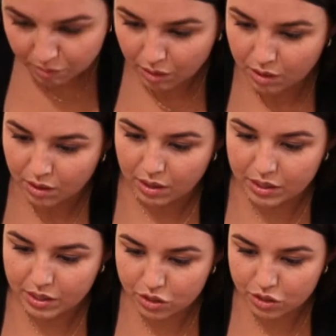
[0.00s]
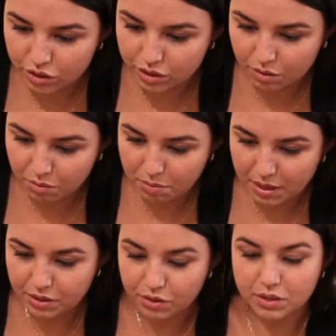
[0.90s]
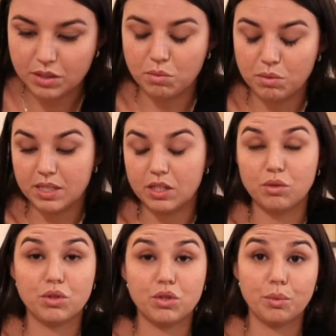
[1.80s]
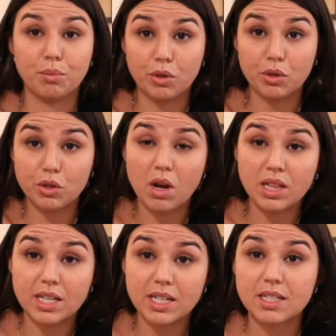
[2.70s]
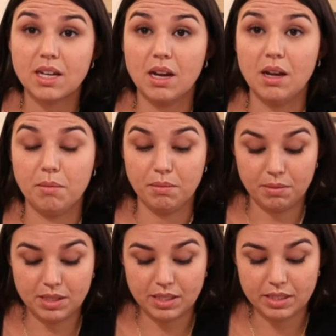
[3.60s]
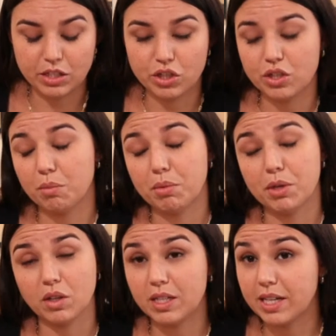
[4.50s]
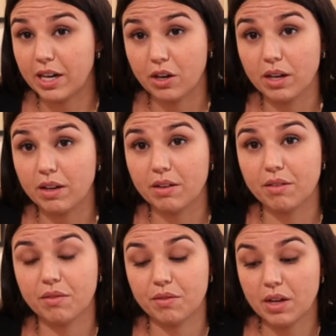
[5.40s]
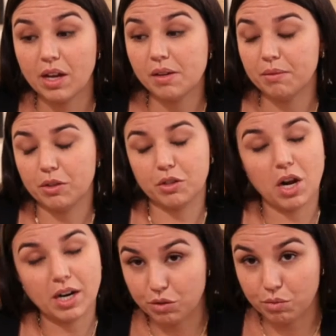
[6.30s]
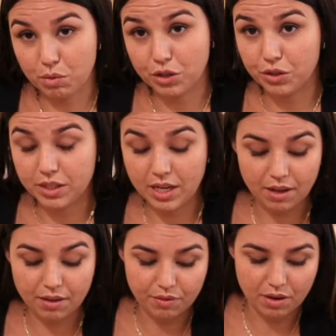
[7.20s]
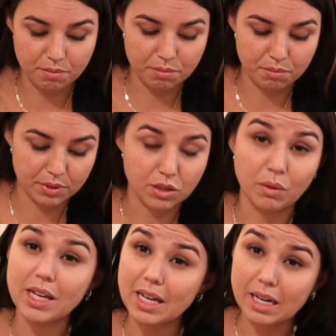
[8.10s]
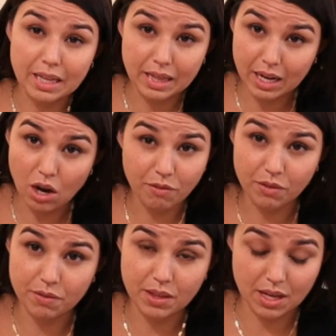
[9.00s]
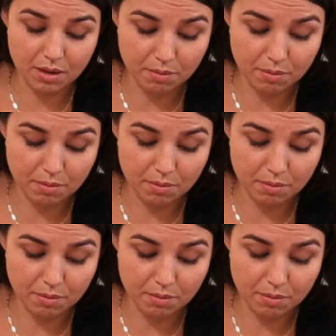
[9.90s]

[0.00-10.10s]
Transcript: And then just a reminder, since we did use super glue on this, these dishes are purely decorative. They're not dishwasher safe. Please don't eat anything off of them.